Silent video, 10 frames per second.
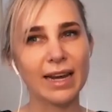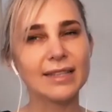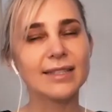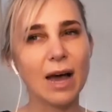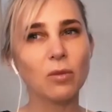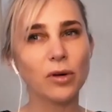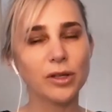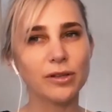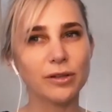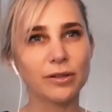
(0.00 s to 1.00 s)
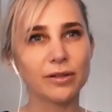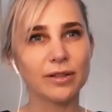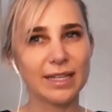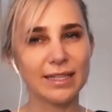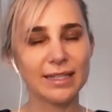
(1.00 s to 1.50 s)
And is that what you
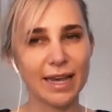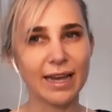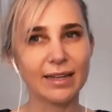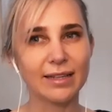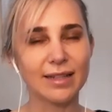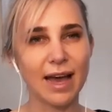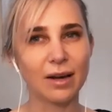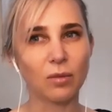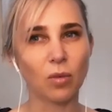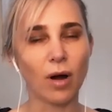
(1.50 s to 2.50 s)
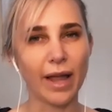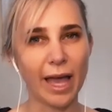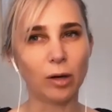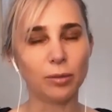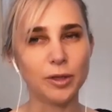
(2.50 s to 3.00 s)
did, Dan? Is that what
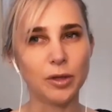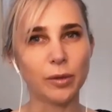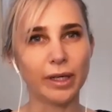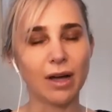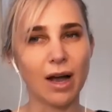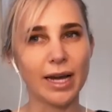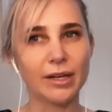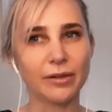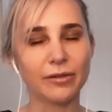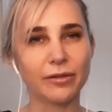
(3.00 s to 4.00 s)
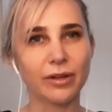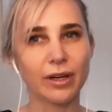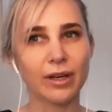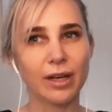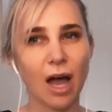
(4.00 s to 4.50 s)
helped you in kind of
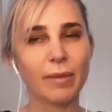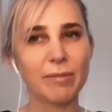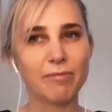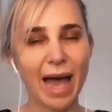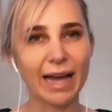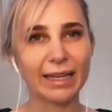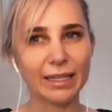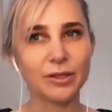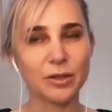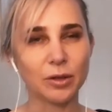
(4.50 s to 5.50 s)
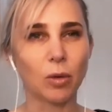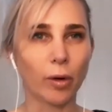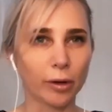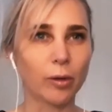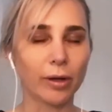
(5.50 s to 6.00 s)
coming back into
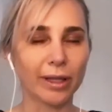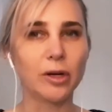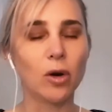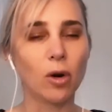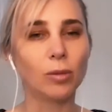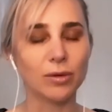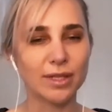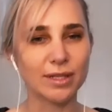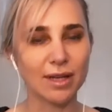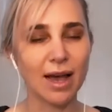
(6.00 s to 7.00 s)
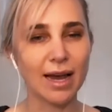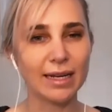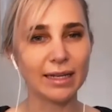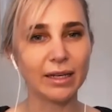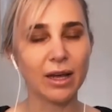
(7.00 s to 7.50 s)
quote unquote like normal
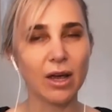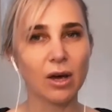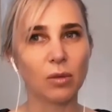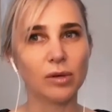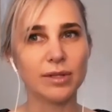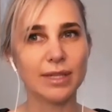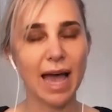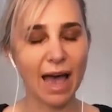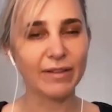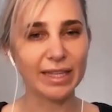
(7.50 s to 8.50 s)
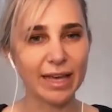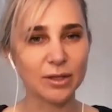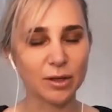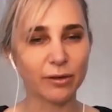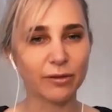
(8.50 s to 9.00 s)
society, was having
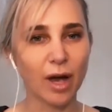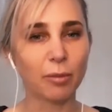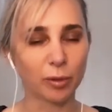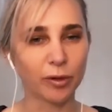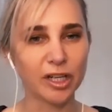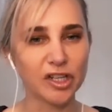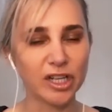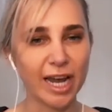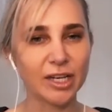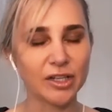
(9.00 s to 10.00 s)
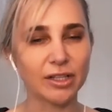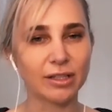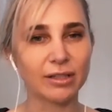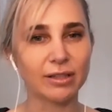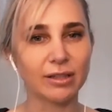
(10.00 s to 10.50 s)
that sort of
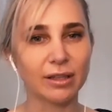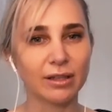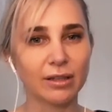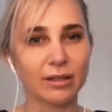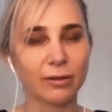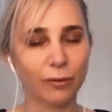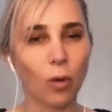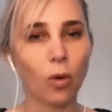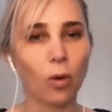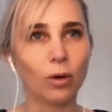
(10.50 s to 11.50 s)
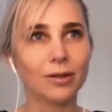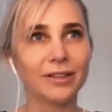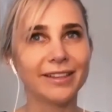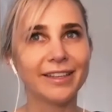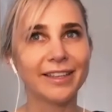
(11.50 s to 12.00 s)
appreciation for
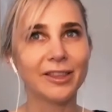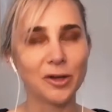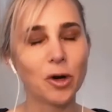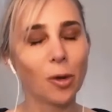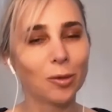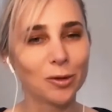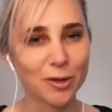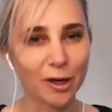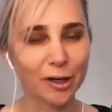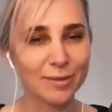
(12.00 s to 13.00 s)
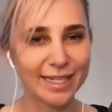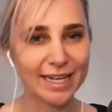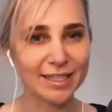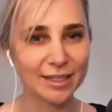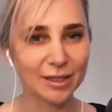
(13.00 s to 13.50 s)
the normal
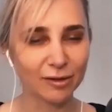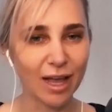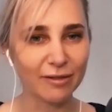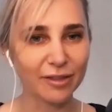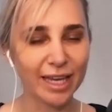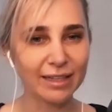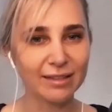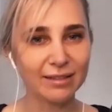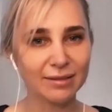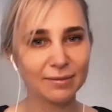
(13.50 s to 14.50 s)
circumstances of life again?